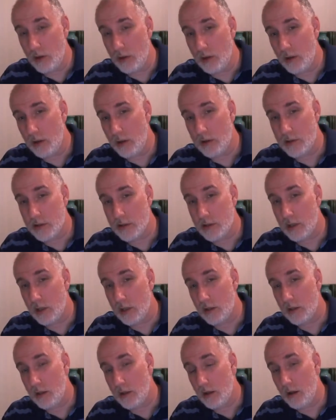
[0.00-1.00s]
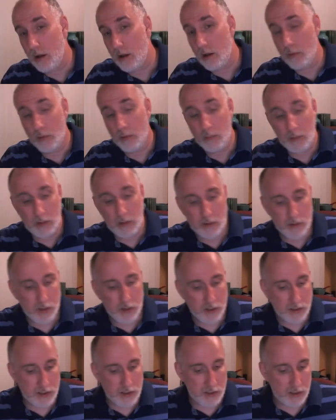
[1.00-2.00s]
and I said that I would be
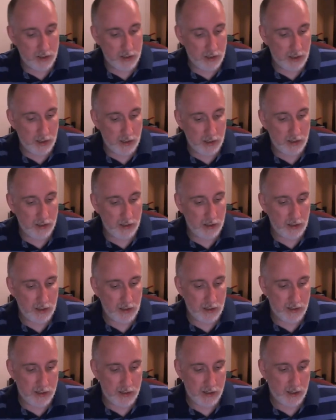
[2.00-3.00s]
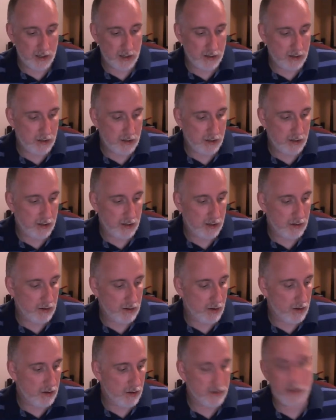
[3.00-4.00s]
interested in it, and he said, uh,
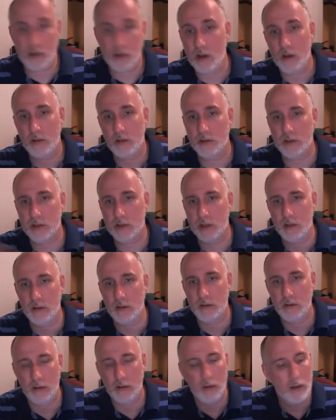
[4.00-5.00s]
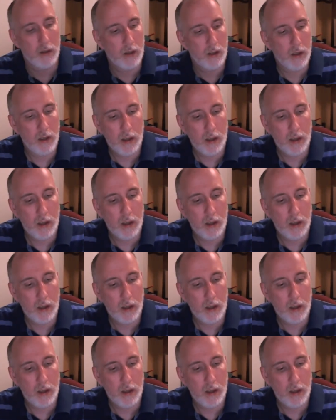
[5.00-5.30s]
I'll, I'll just send it to you.